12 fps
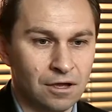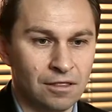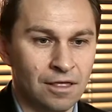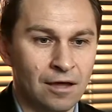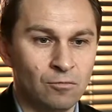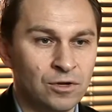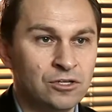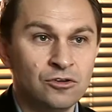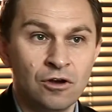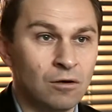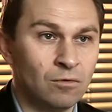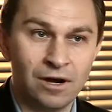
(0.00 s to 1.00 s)
that we do
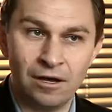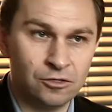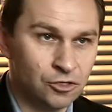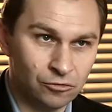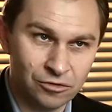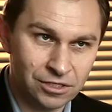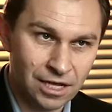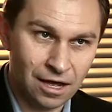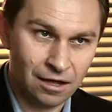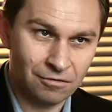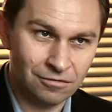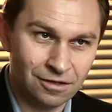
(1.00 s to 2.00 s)
not want our children to
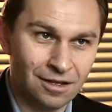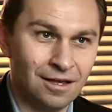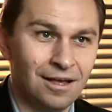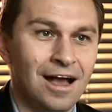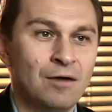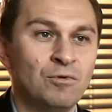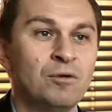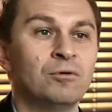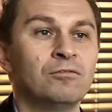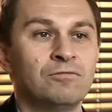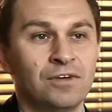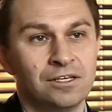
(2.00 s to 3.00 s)
have, and we
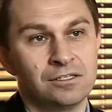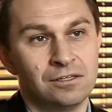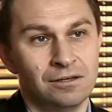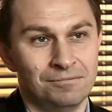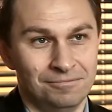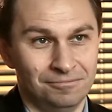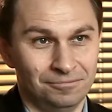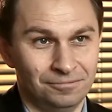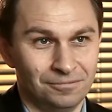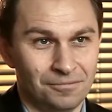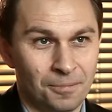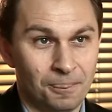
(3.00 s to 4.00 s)
will fix them.
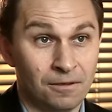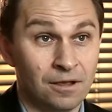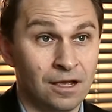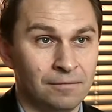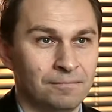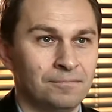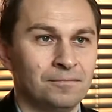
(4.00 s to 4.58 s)
Okay?